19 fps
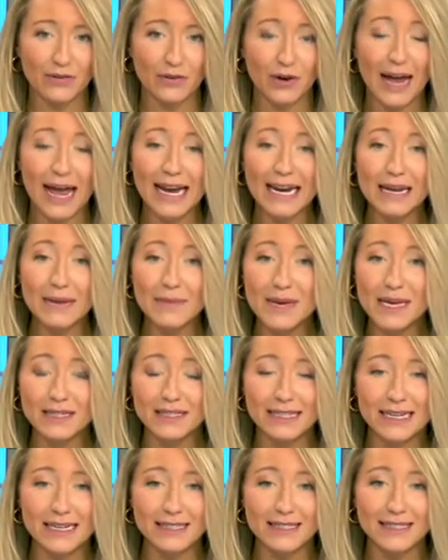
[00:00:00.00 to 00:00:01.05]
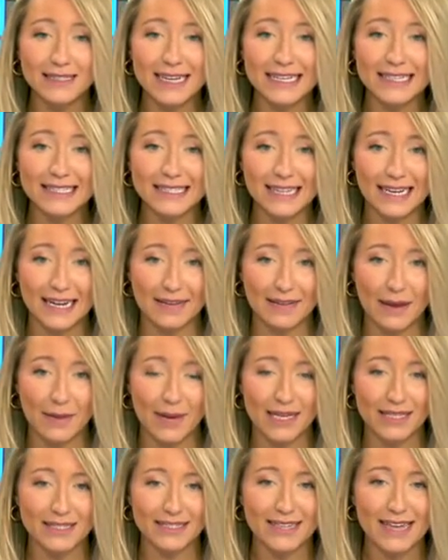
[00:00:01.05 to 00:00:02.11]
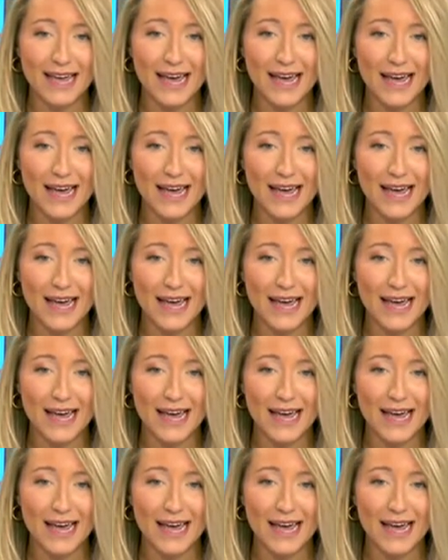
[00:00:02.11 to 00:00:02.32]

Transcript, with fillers: for any business in city limits.